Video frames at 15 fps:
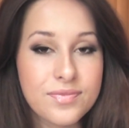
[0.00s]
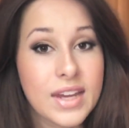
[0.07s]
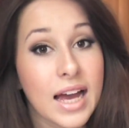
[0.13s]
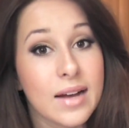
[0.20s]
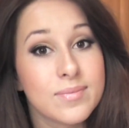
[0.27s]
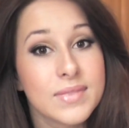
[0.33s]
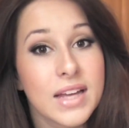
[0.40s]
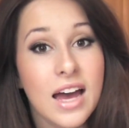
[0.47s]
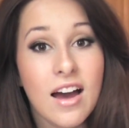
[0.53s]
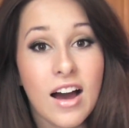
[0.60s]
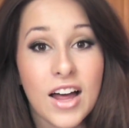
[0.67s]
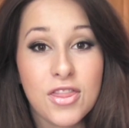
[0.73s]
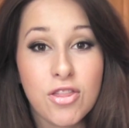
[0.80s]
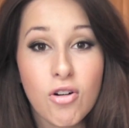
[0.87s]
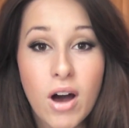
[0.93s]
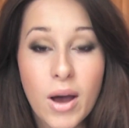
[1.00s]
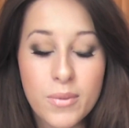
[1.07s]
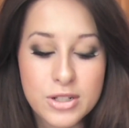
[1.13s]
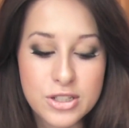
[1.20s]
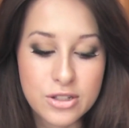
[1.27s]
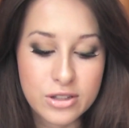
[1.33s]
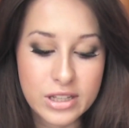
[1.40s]
yeah, I thought I
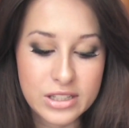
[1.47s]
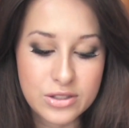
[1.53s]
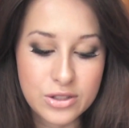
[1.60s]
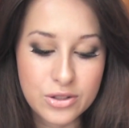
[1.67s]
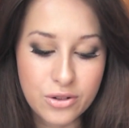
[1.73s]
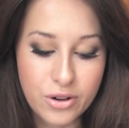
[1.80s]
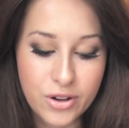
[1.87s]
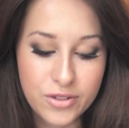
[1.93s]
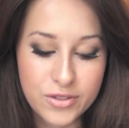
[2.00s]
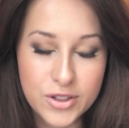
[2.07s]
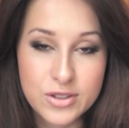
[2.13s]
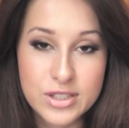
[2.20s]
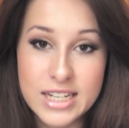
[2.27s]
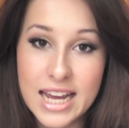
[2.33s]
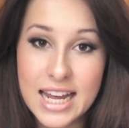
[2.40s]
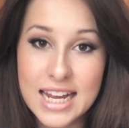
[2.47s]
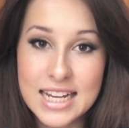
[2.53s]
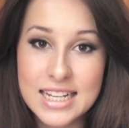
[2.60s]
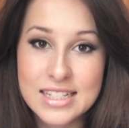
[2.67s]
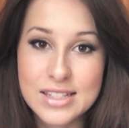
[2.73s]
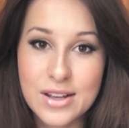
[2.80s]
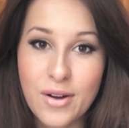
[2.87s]
would do this tutorial for you today,
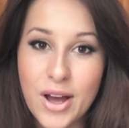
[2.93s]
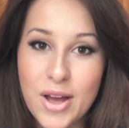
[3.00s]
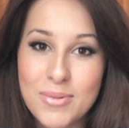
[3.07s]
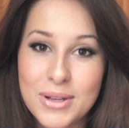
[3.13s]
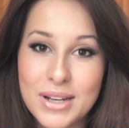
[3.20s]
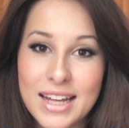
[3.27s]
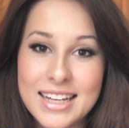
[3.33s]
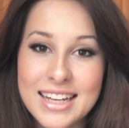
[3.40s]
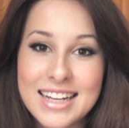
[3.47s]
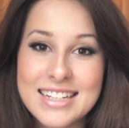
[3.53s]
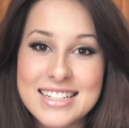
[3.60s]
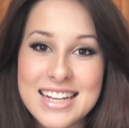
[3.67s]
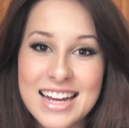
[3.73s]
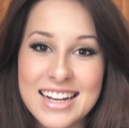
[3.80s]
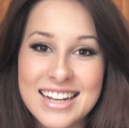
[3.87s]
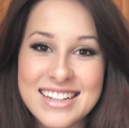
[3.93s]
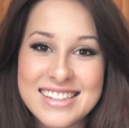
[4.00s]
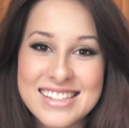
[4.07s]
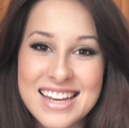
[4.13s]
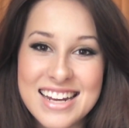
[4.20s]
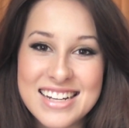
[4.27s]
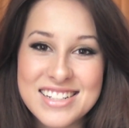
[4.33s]
so I hope you like it, and
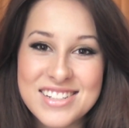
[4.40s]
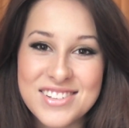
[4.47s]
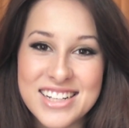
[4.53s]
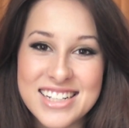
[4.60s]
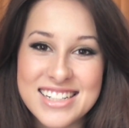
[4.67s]
let's get into